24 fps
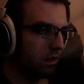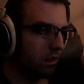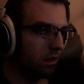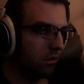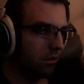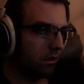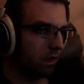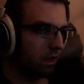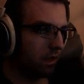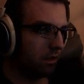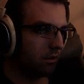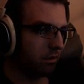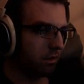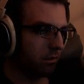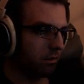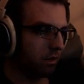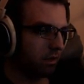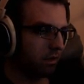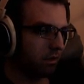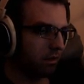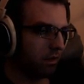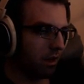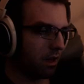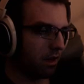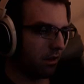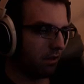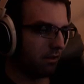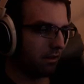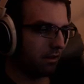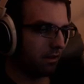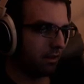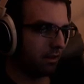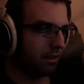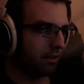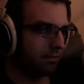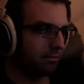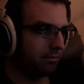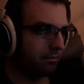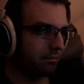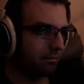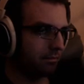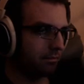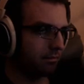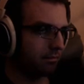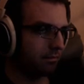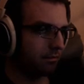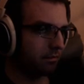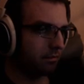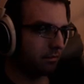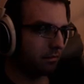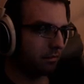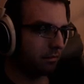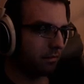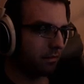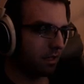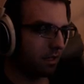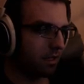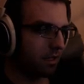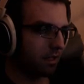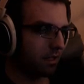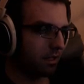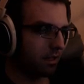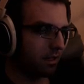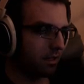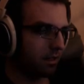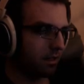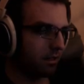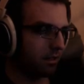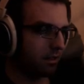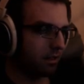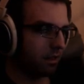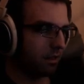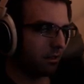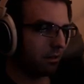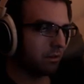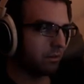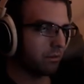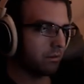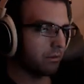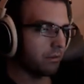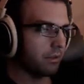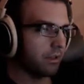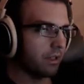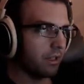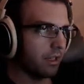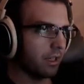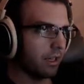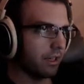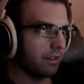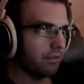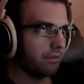You guys read much sci-fi? So I always would read like